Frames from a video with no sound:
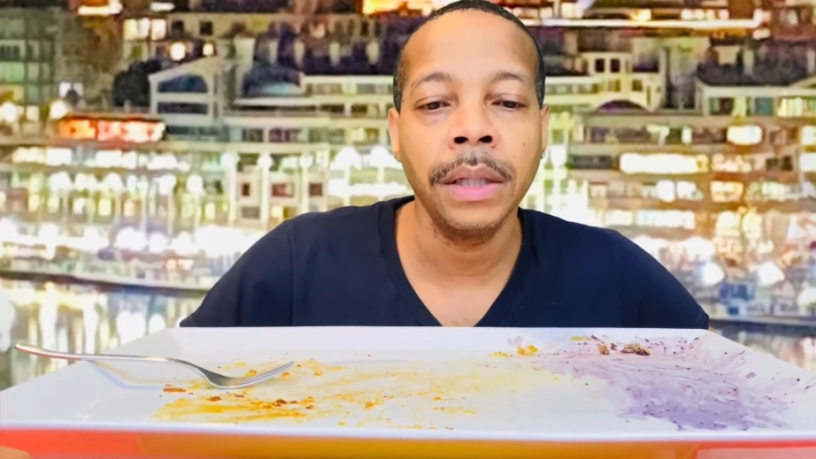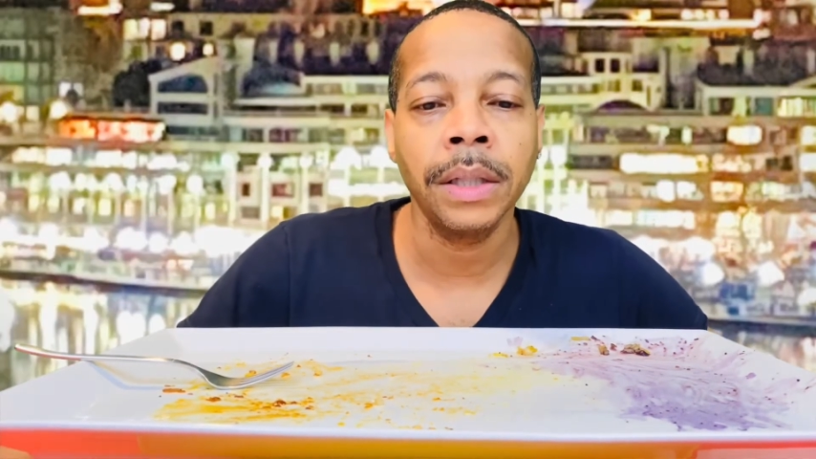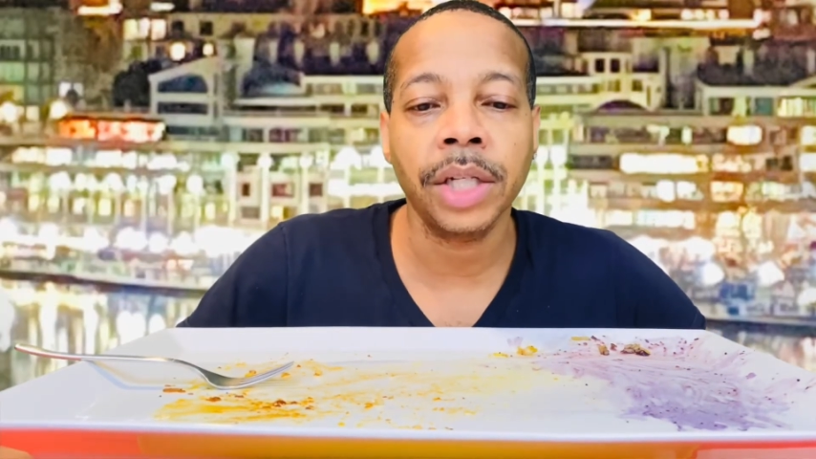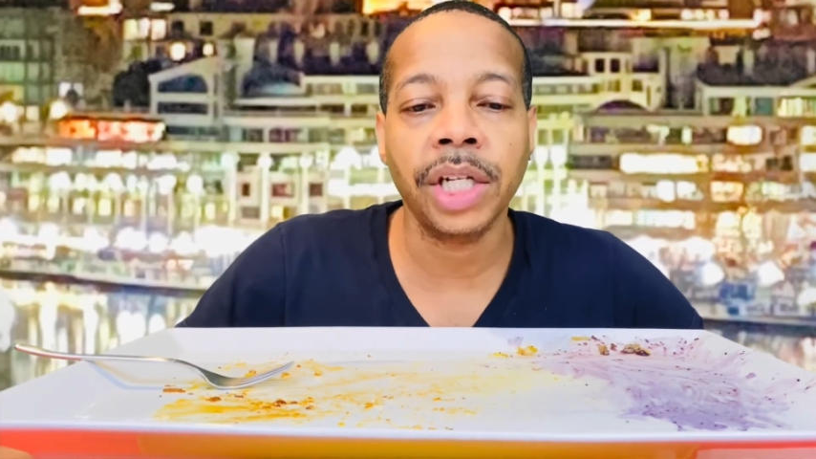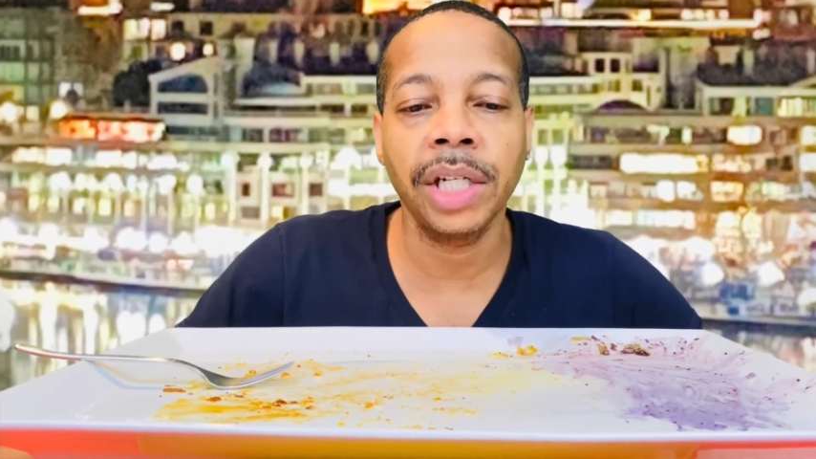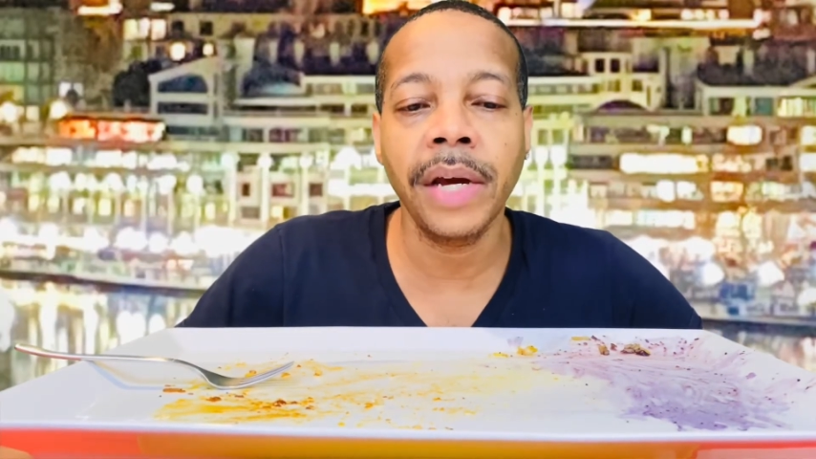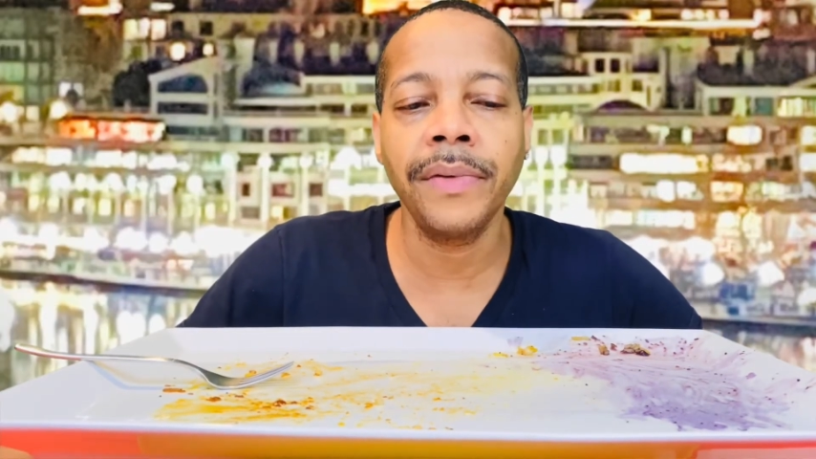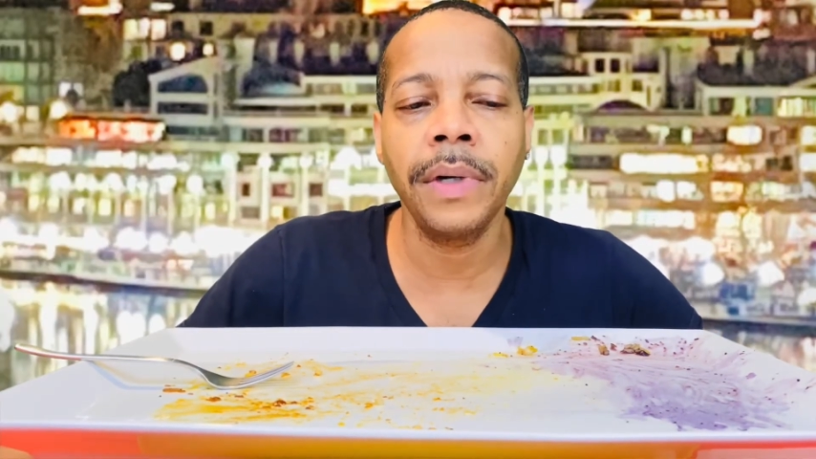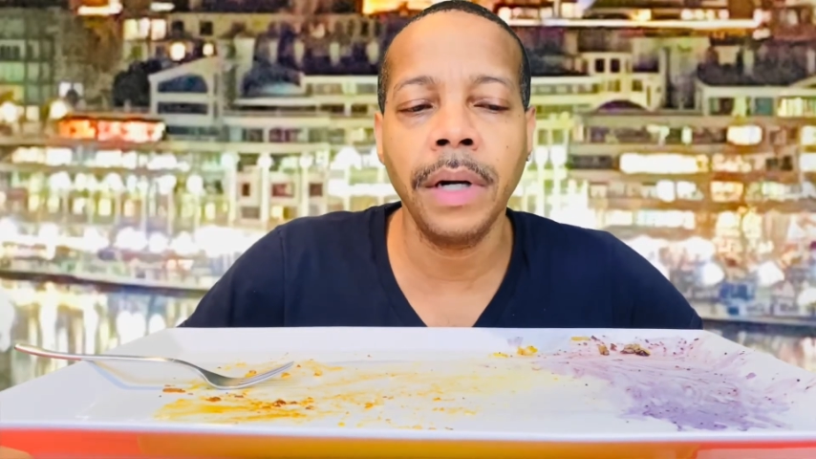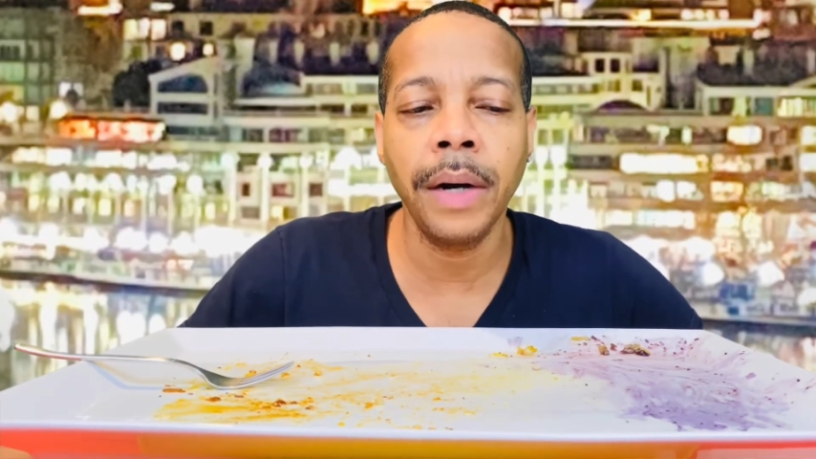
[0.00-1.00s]
She
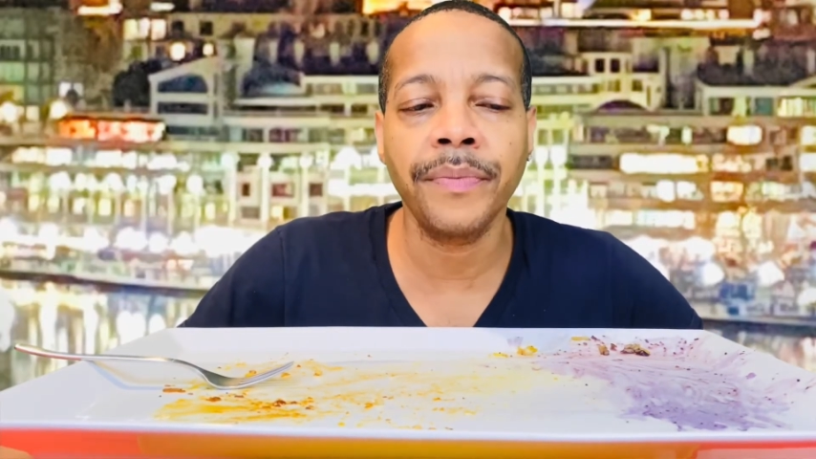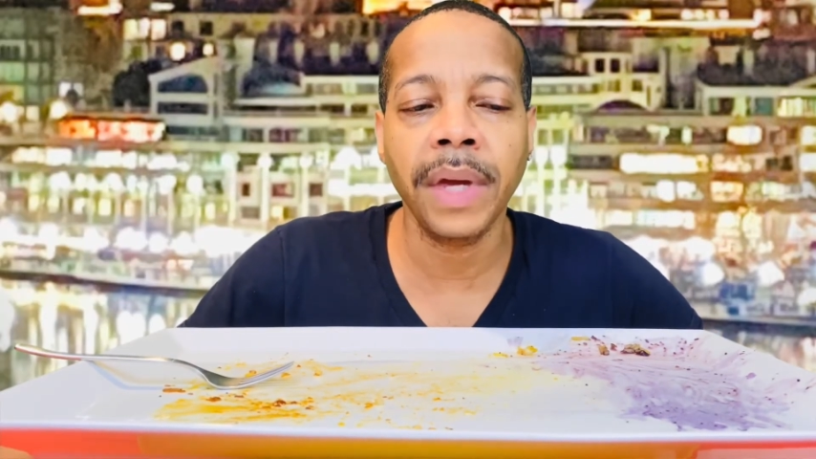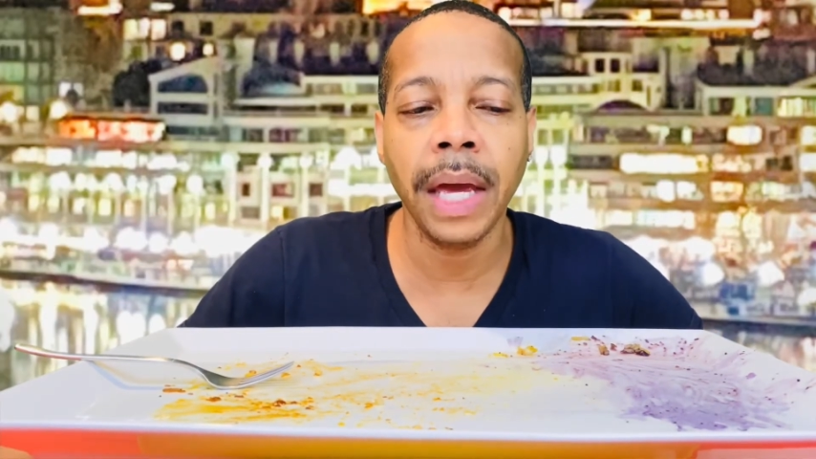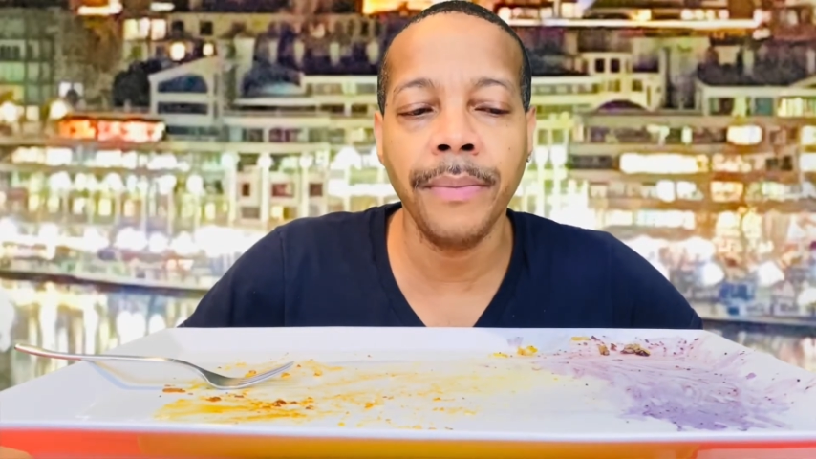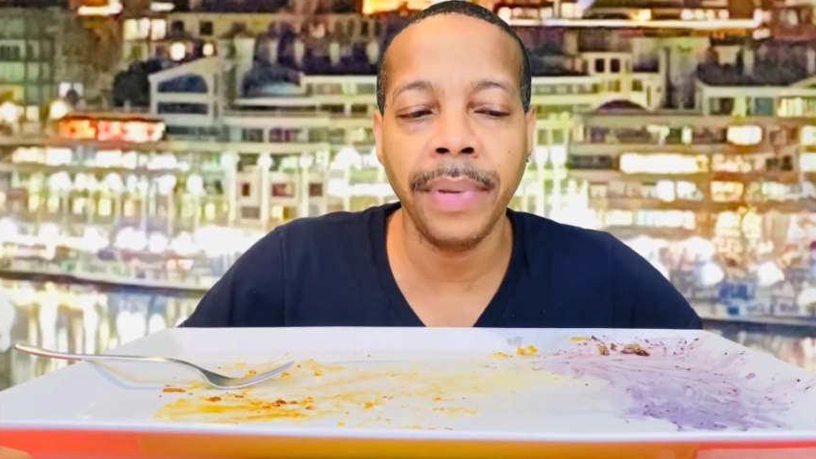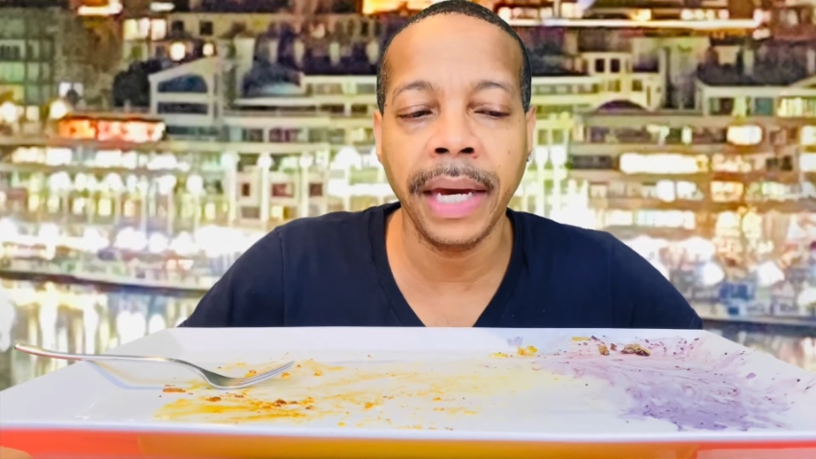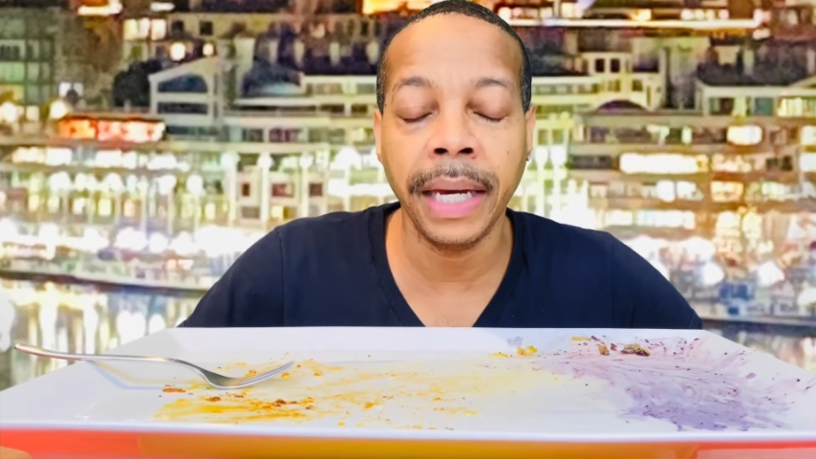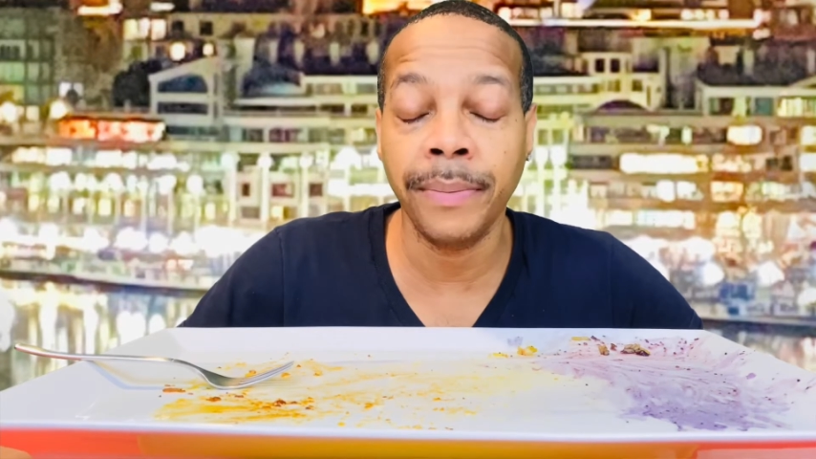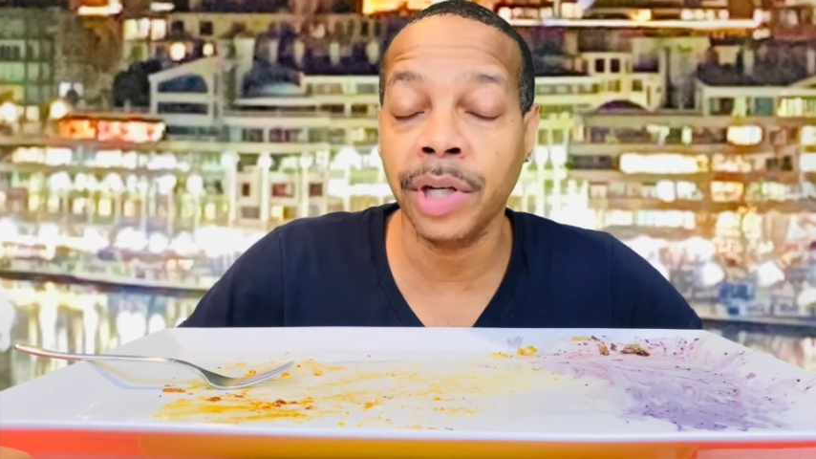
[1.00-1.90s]
never humped that bed,